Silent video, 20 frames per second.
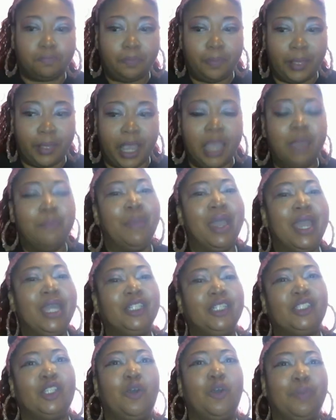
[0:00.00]
It made
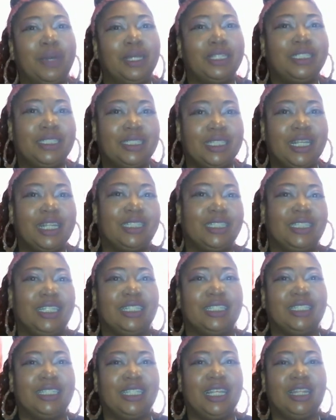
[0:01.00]
so much sense that
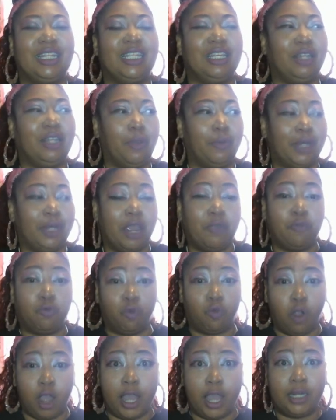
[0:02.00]
Cynthia, like when they
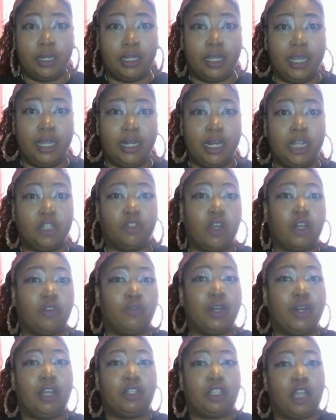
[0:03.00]
run and they trying to
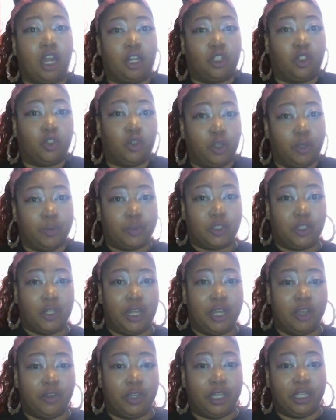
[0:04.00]
run out the auditorium so they
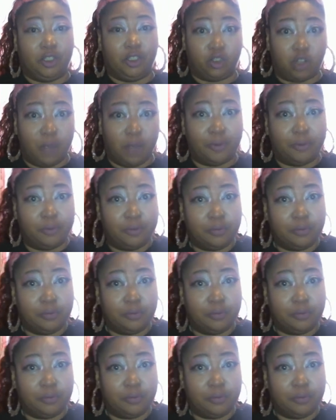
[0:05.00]
don't get in trouble,